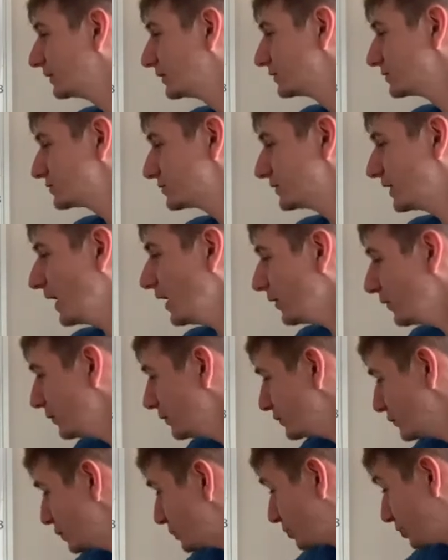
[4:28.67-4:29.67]
So now
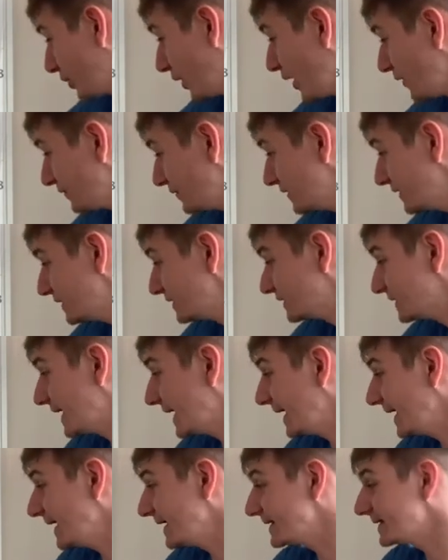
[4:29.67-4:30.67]
you profited
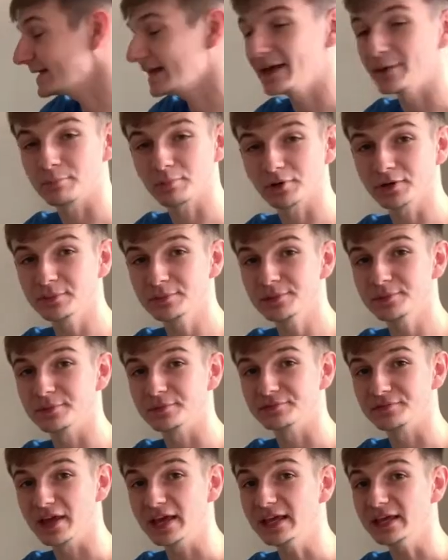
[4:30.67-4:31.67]
a premium
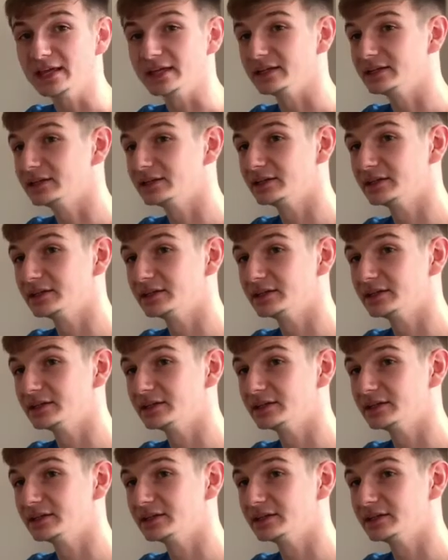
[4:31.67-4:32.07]
of 8.